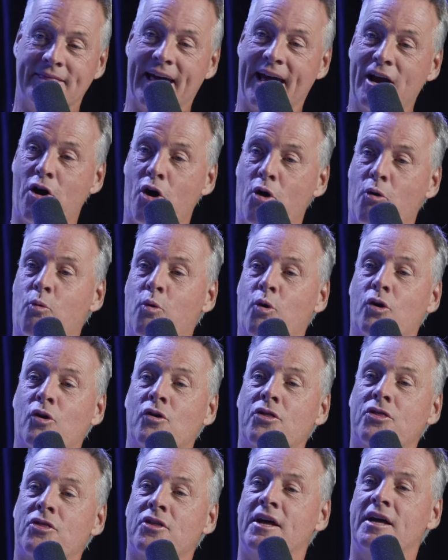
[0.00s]
they are
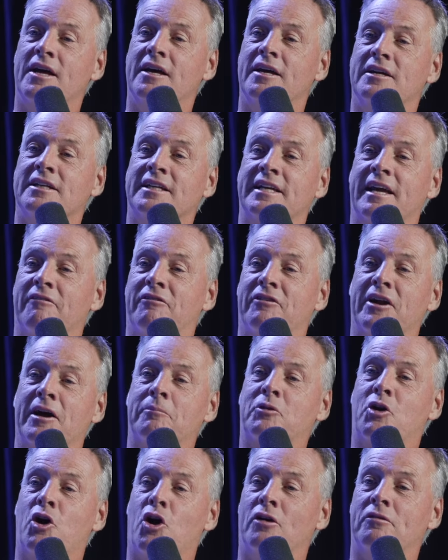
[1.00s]
worth giving
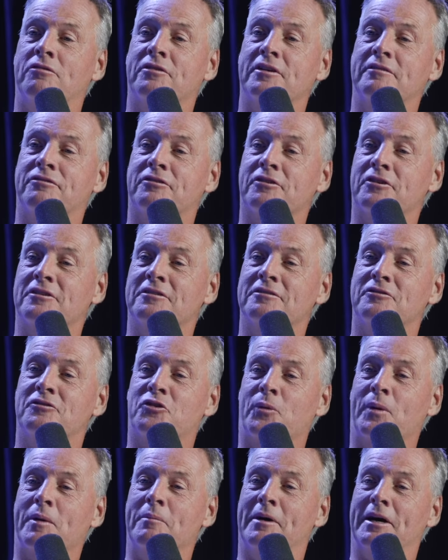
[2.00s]
up coffee for
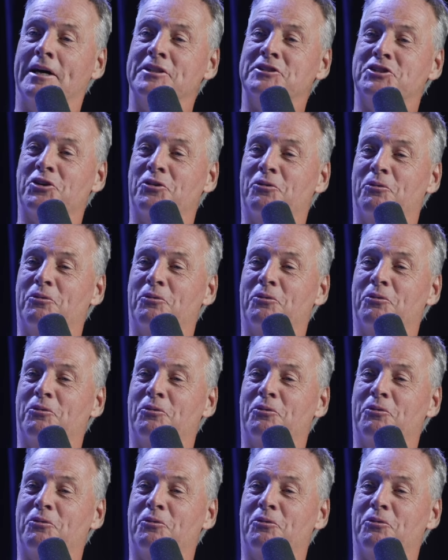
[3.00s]
three months or